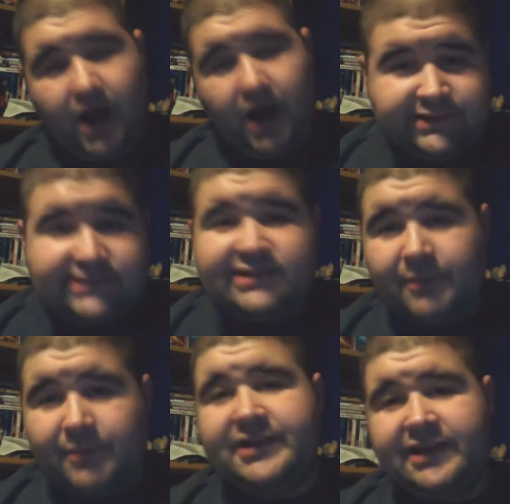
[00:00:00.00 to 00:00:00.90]

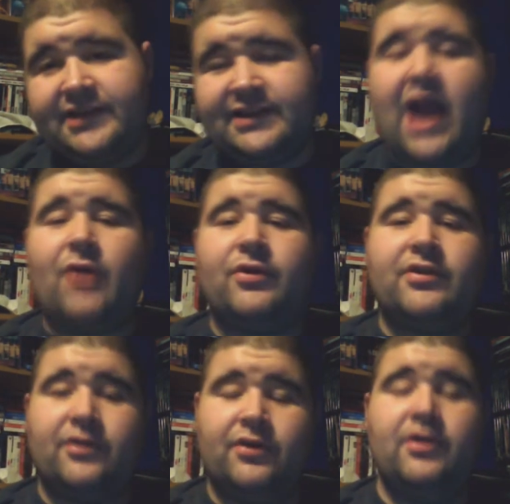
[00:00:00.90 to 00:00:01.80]
unsummon this
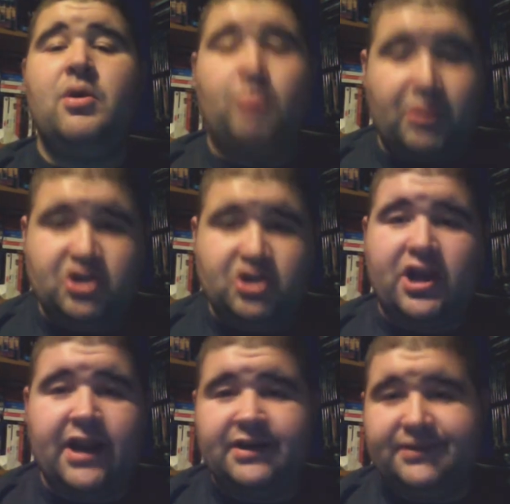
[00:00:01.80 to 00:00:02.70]
character, but you
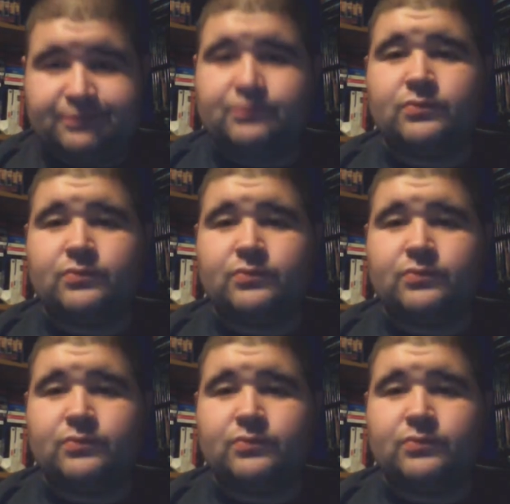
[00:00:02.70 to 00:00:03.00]
gotta,